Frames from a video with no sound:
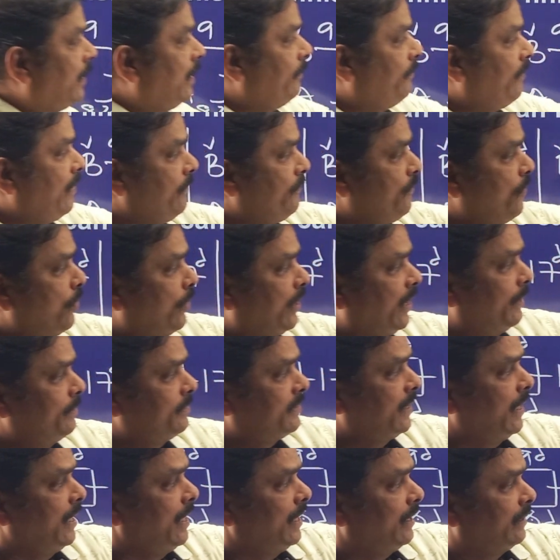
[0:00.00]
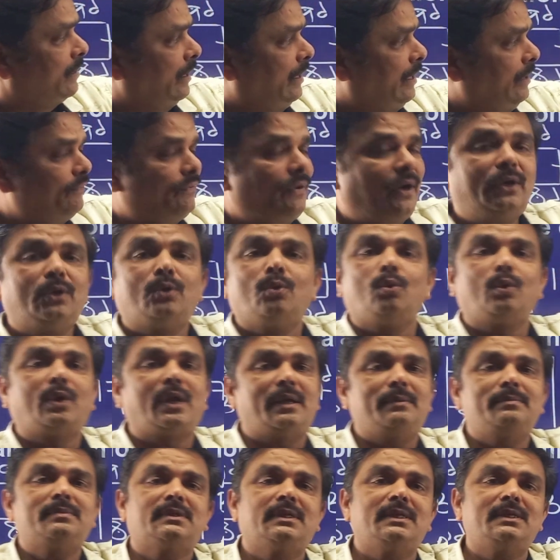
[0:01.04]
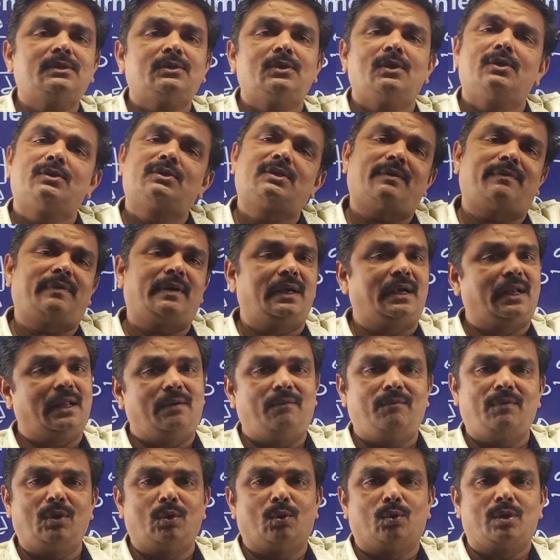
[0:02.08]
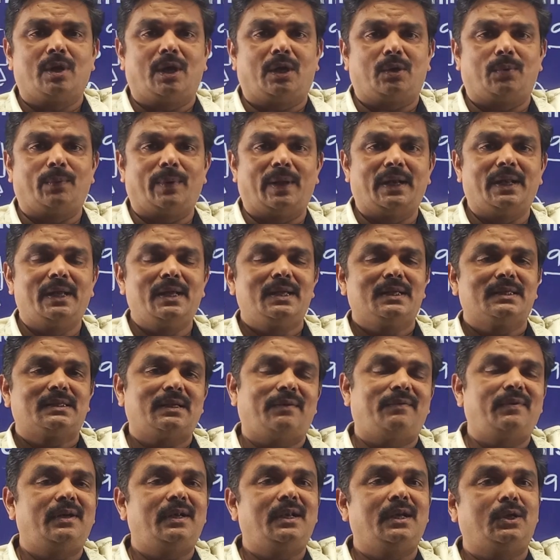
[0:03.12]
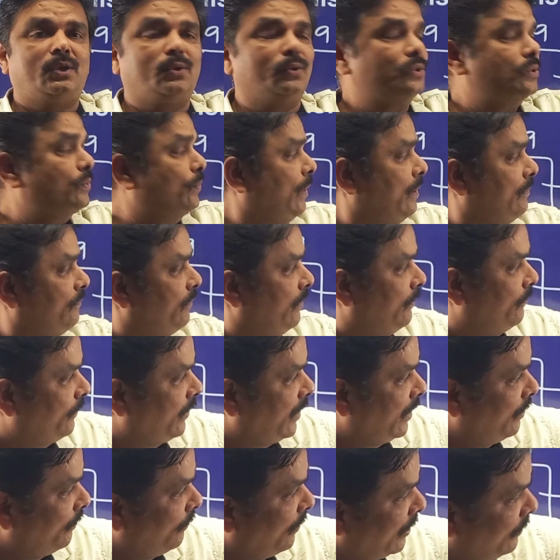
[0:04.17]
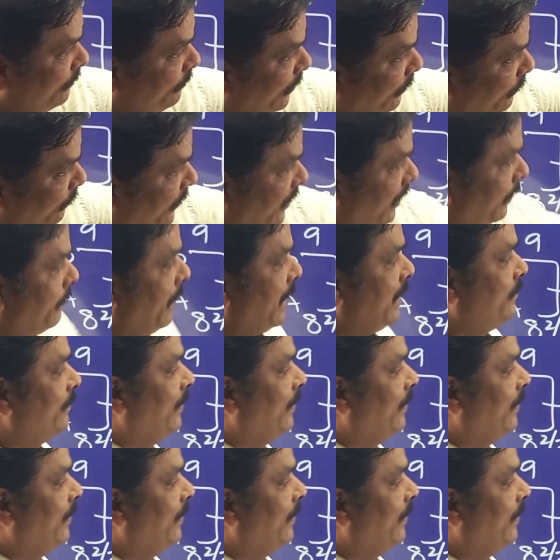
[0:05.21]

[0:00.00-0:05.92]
35 4 times? 35 2 times is 70. We know that one. 72 is 150. 150 by